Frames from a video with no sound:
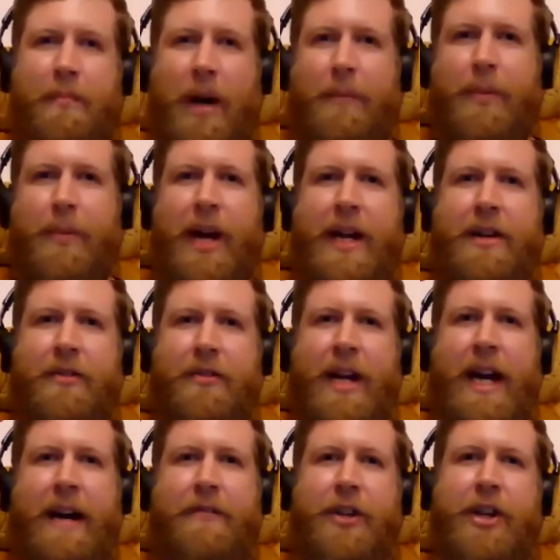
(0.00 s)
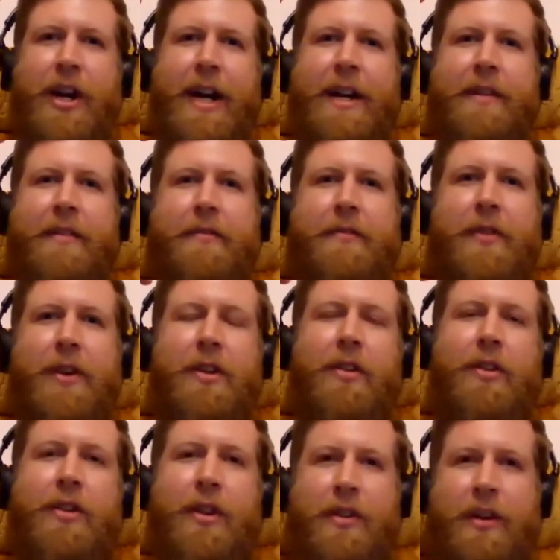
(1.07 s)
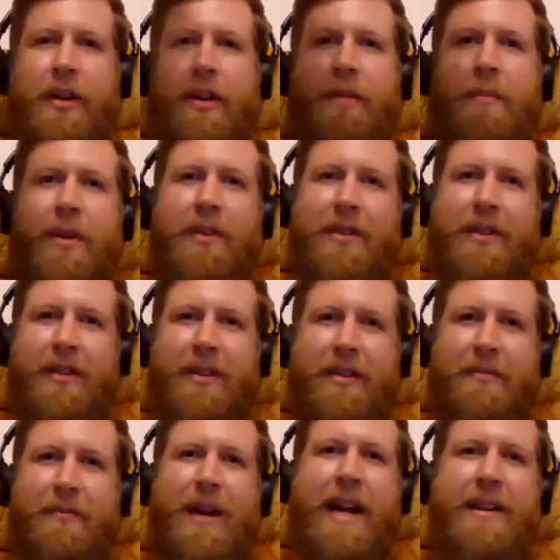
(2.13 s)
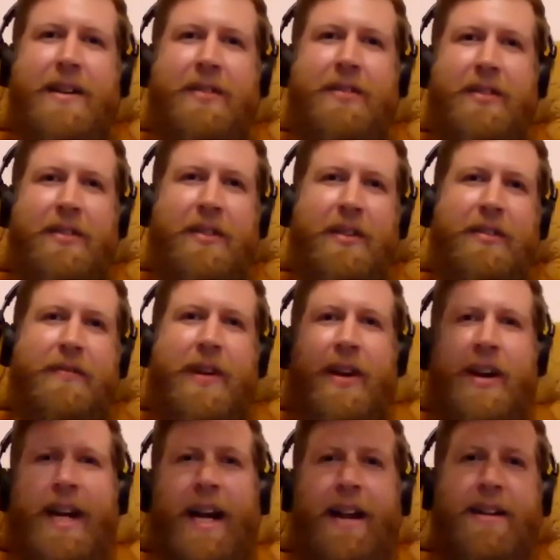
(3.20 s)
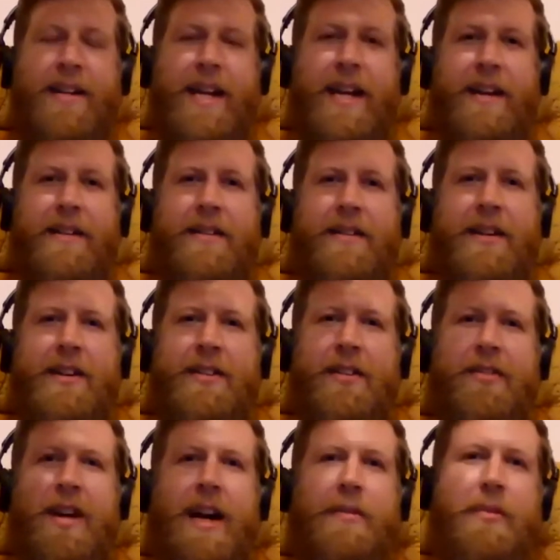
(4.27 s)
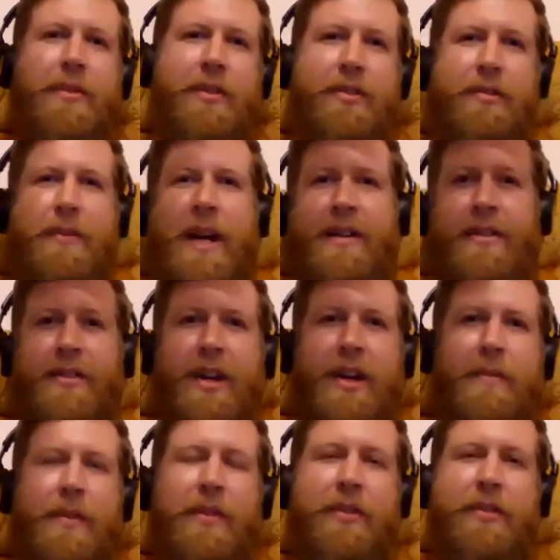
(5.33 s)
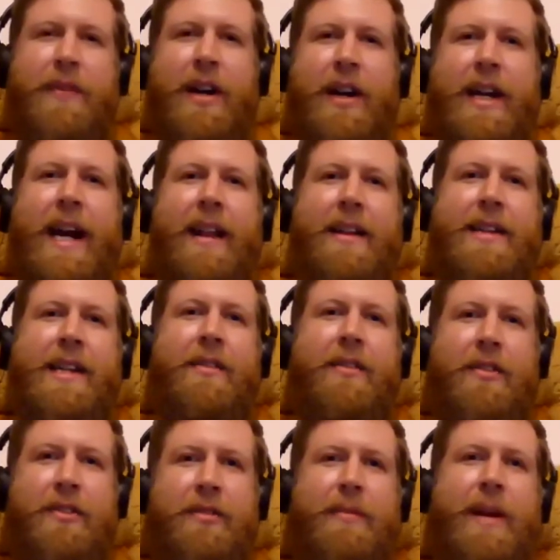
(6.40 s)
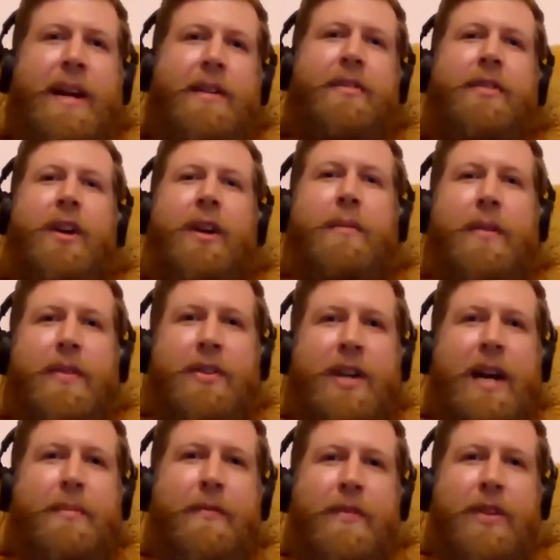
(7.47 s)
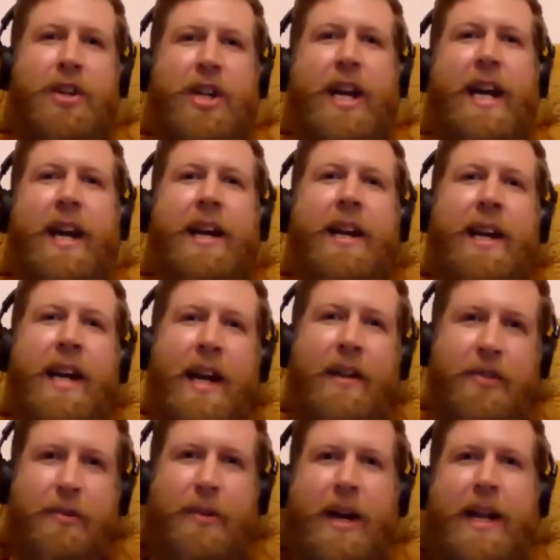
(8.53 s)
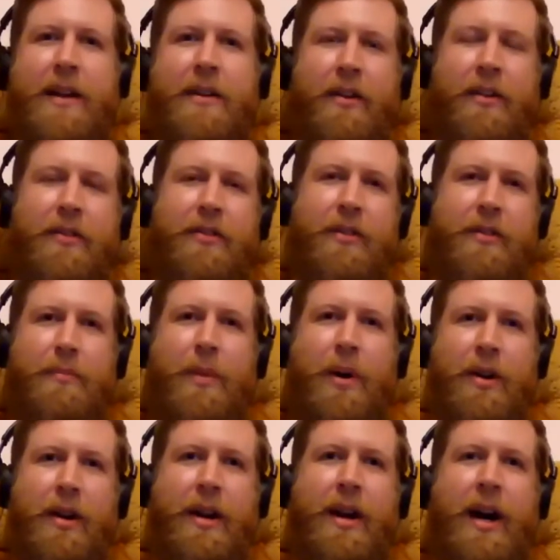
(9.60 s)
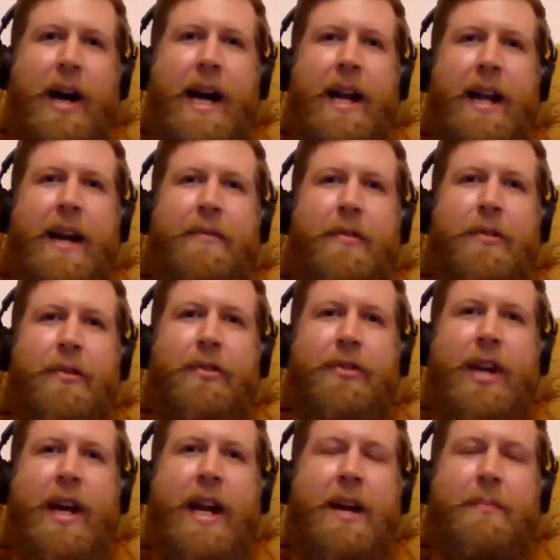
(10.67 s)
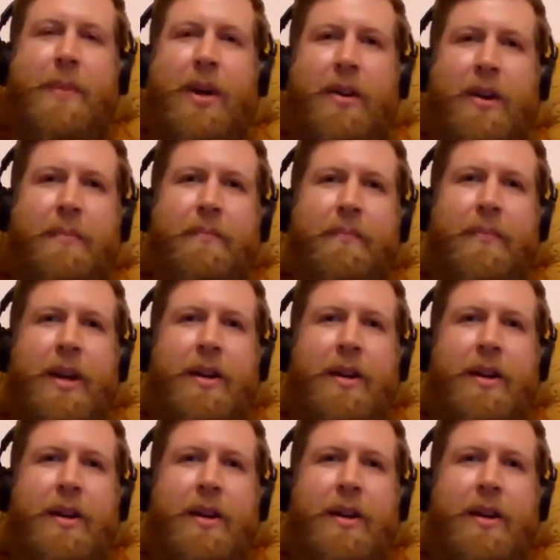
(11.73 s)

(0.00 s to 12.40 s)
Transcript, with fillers: my brain doesn't have to kind of look at the look at the redness and the sphericality and decide well does the redness go with the sphericality or does the redness go with the shape of the chair it's already got a sort of model at higher levels saying you know